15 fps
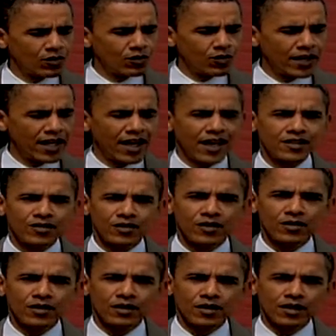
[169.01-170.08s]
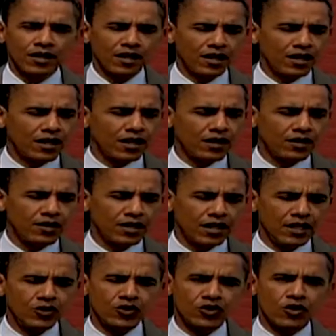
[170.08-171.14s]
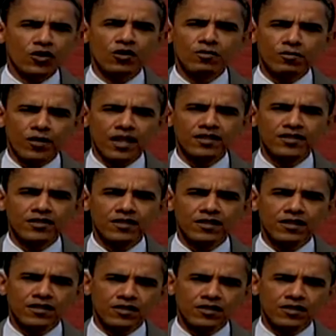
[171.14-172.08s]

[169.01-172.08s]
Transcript: we had to, in certain months,